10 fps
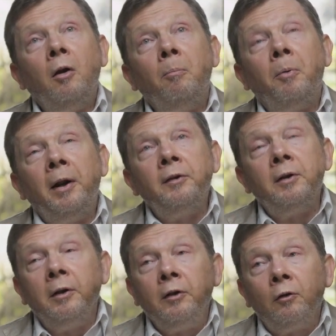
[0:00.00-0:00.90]

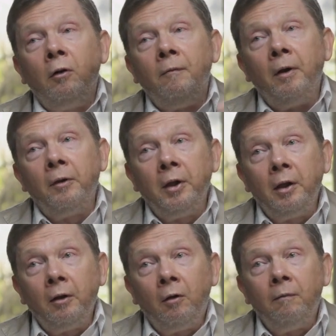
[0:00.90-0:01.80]
precedence over
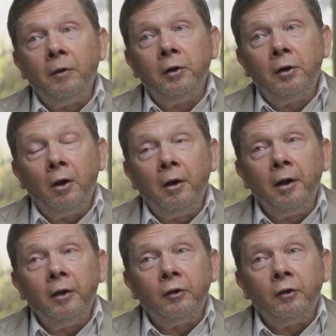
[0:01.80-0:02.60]
the over the journey.